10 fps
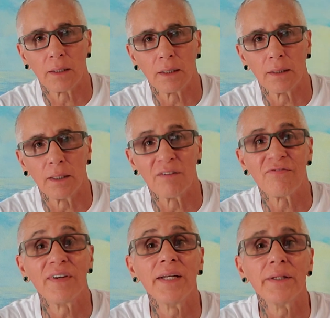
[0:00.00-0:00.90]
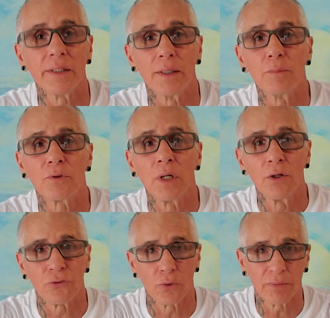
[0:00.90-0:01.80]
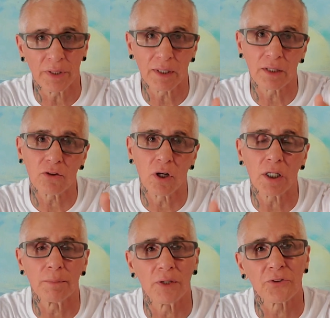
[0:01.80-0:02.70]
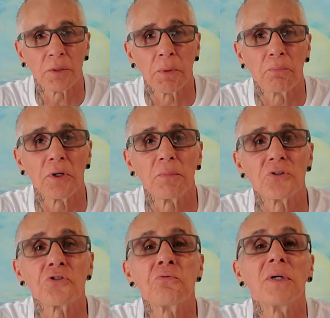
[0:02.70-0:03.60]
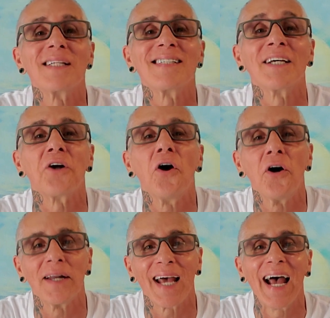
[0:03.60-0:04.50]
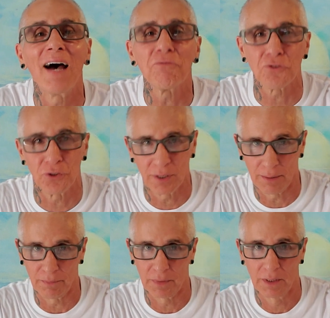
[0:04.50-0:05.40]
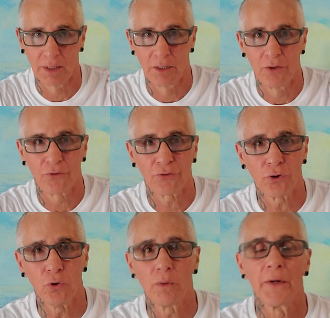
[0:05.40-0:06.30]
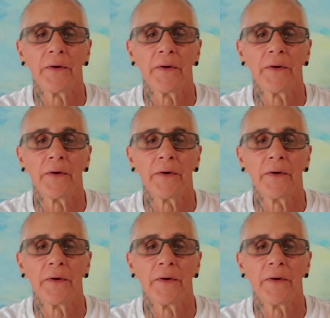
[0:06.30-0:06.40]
offend him. So everything I talk about is going to be pretty much 2010 on after him. So,